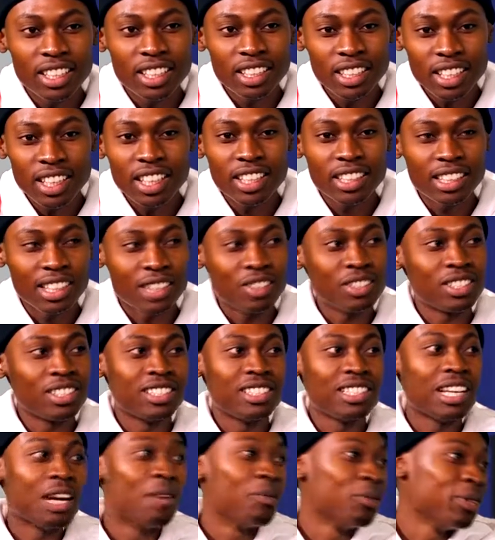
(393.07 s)
Yeah, that was the
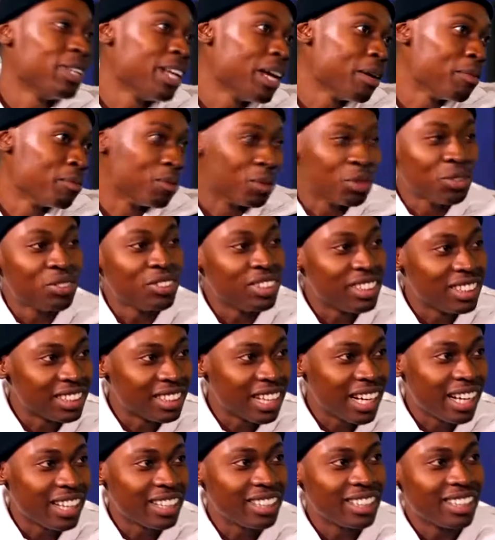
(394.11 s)
time when I moved this
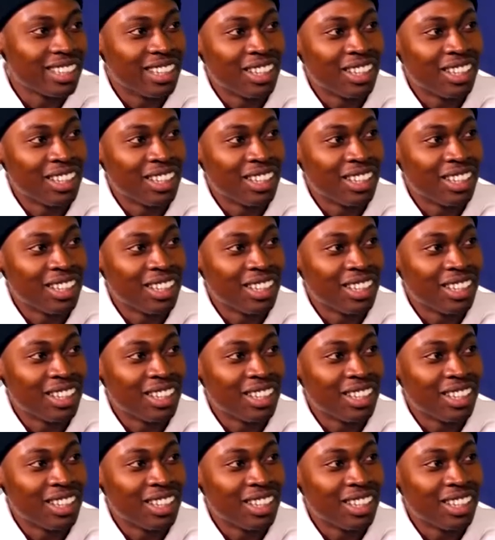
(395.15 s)
side.